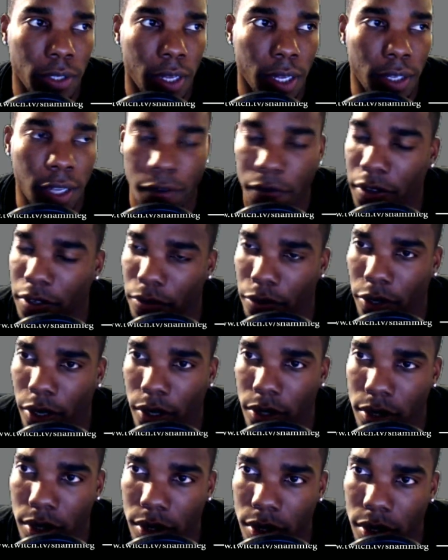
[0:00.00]
A Feast for
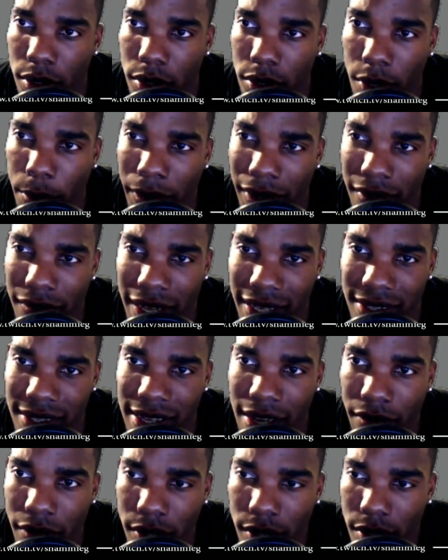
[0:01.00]
Crows. So I believe that's
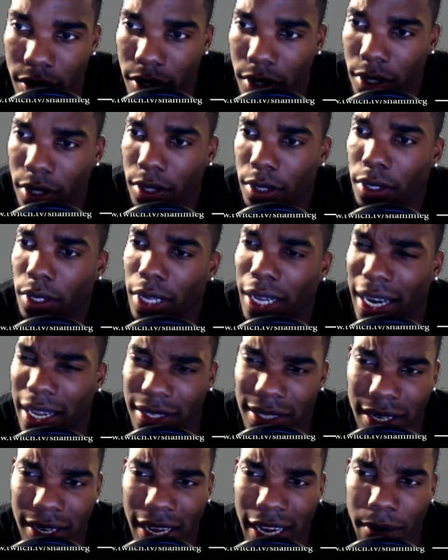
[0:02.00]
7, and I
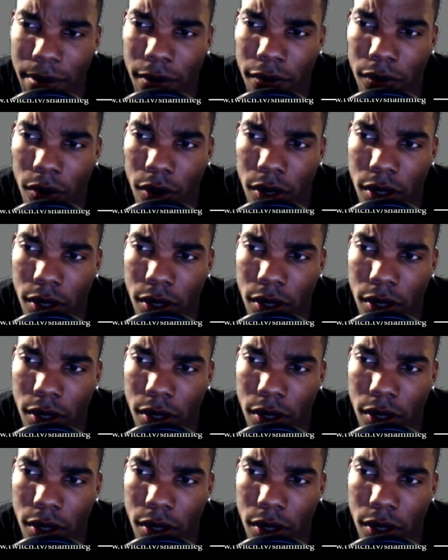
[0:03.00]
said 8 before.